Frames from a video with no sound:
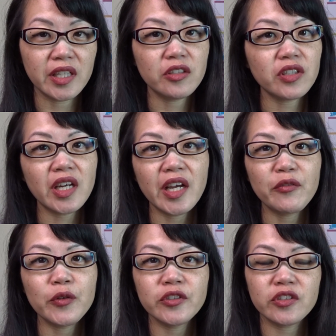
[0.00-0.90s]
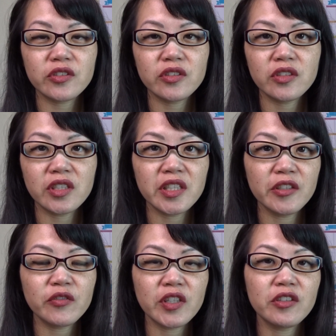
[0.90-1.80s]
I know not everyone's gonna
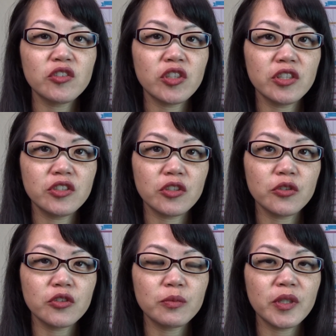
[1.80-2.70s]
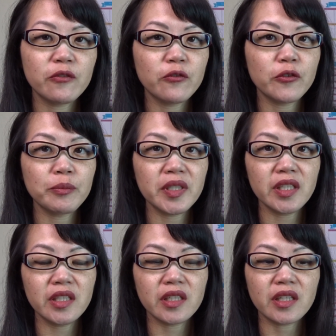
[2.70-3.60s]
live near a Trader Joe's, but for
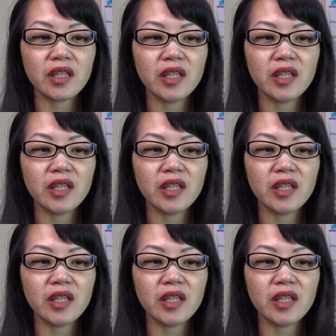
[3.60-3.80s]
me,